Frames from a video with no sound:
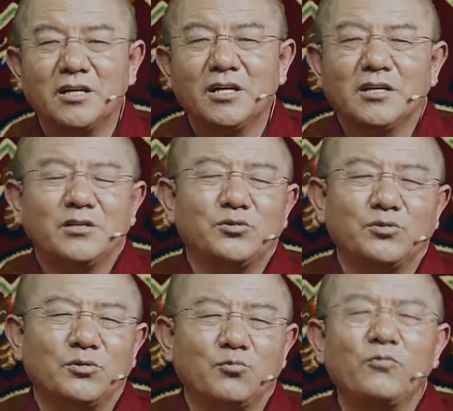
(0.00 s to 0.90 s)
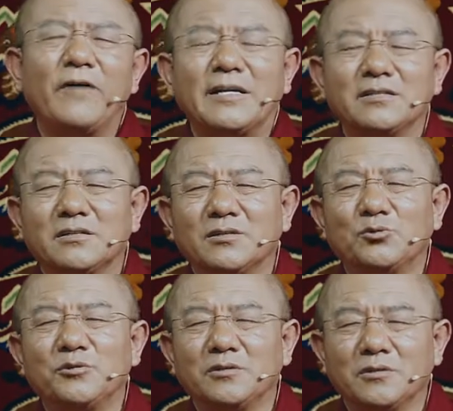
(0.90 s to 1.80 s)
But have you ever
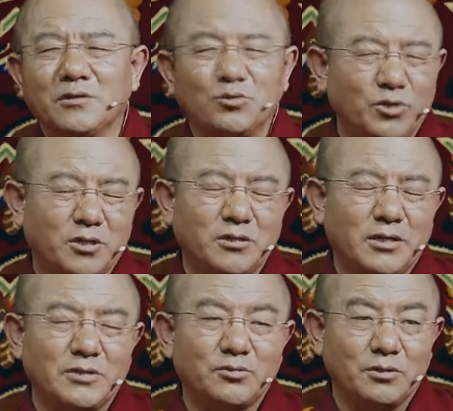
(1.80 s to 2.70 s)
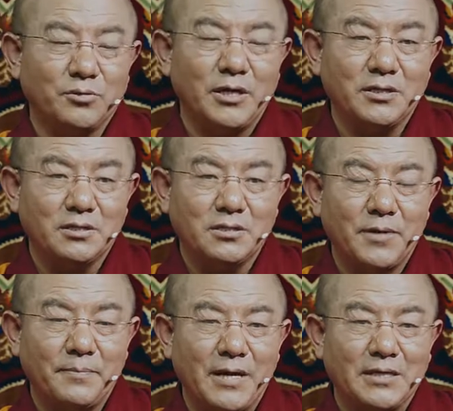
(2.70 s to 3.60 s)
contemplated this, that in
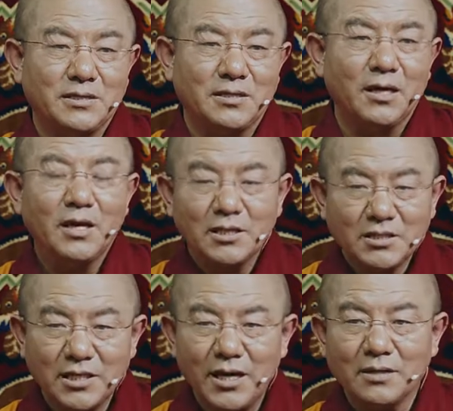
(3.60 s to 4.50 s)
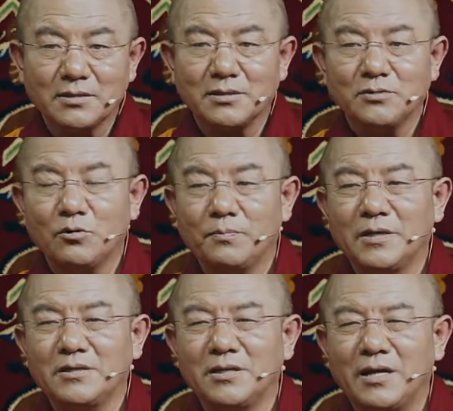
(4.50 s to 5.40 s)
fact the Buddha
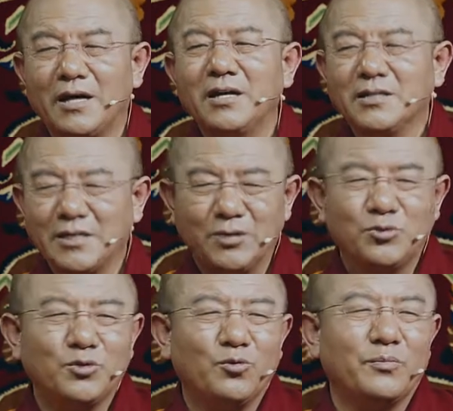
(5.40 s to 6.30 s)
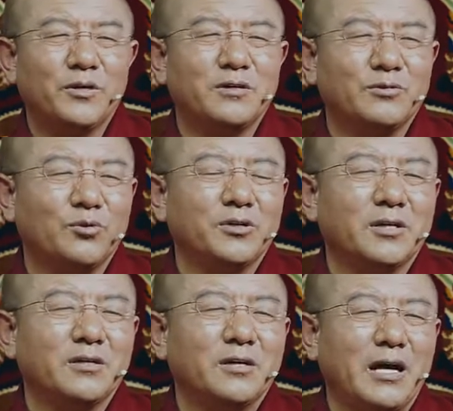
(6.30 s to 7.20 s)
Shakyamuni is no other than your
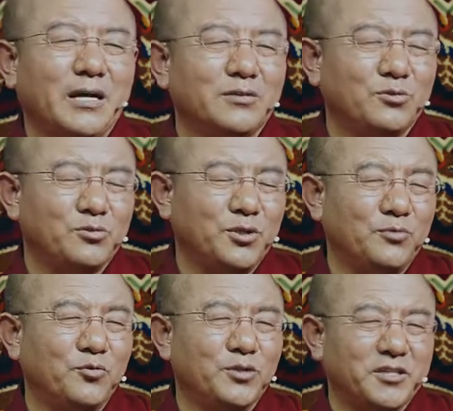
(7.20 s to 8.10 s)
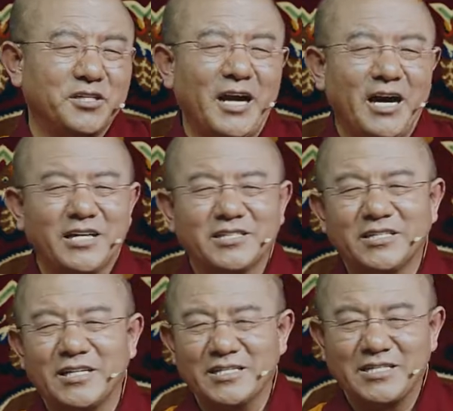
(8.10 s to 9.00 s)
mind, and when you observe
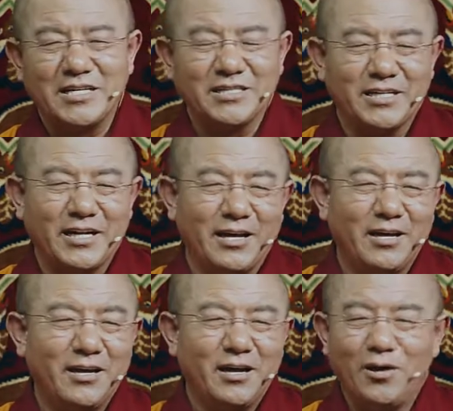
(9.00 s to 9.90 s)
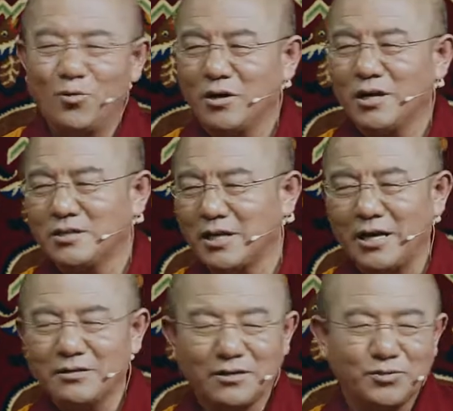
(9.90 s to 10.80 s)
your mind,
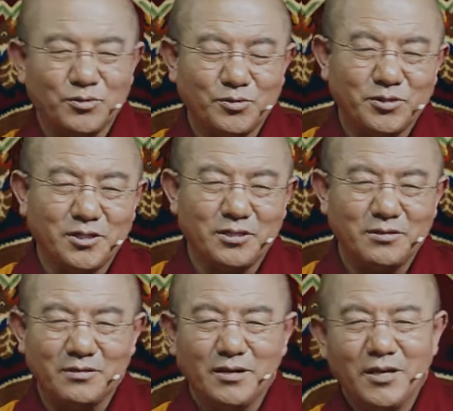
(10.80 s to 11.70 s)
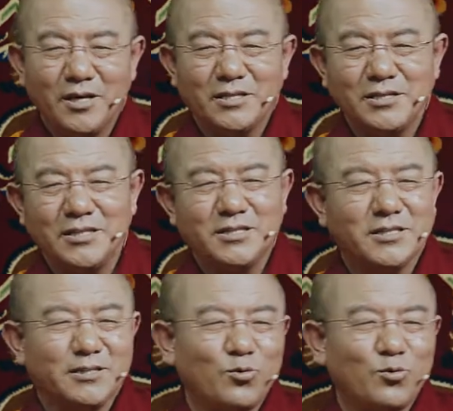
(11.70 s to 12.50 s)
that is nowhere to be found?